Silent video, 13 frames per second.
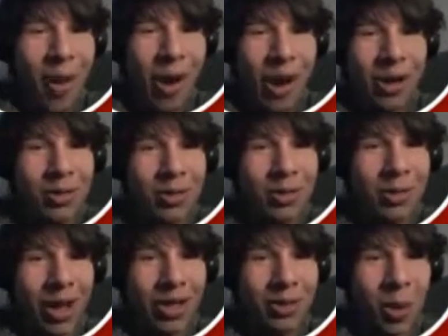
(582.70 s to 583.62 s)
oh, I'm
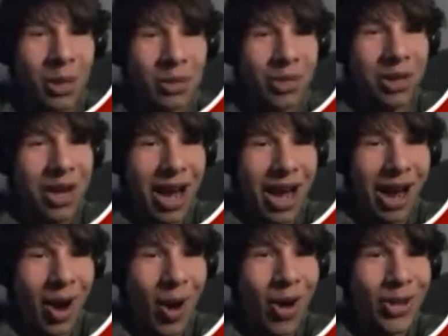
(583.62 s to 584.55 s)
gonna do it to the next
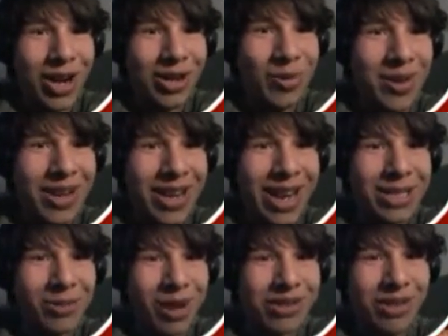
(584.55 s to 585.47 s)
monster. I want to try to do
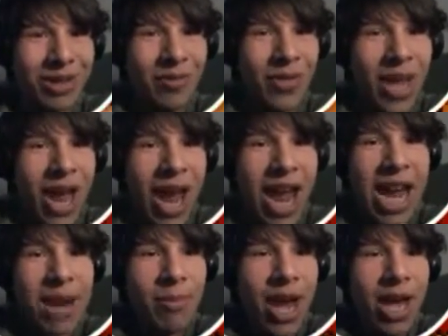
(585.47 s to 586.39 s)
it to the next monster.
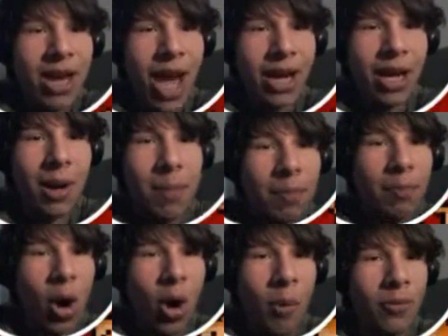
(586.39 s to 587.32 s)
Hey man, I
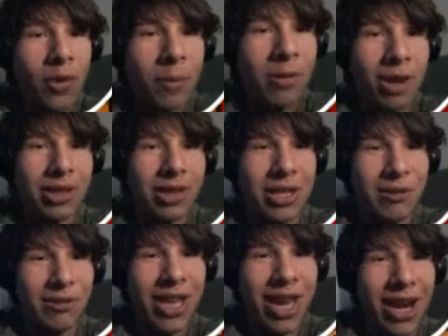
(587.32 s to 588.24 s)
got a bone to
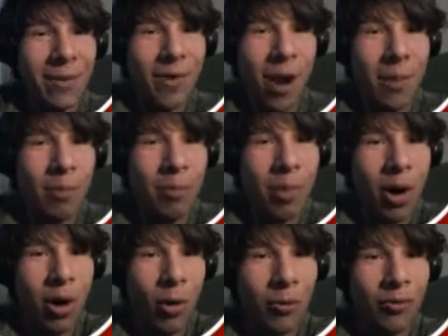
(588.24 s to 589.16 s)
pick with you. Get it? A
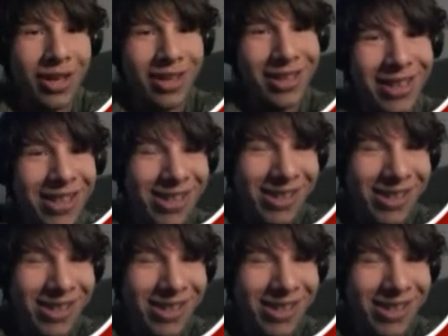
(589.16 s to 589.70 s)
bone.